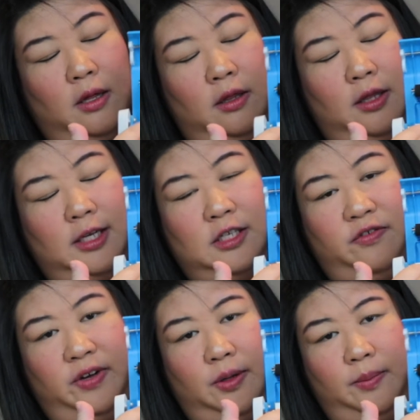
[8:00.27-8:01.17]
this
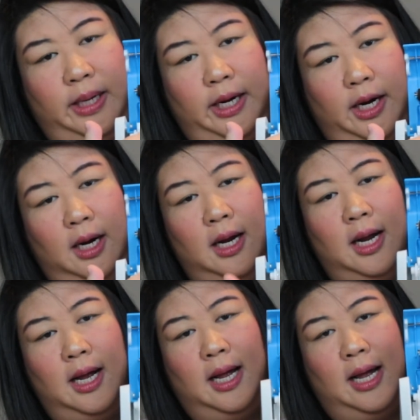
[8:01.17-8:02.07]
film here,
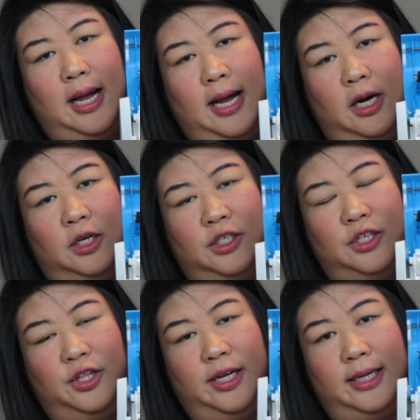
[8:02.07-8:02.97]
and
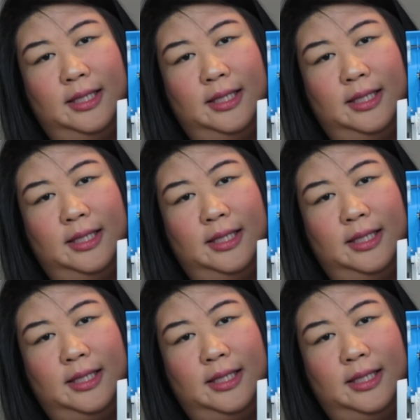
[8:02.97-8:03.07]
also this.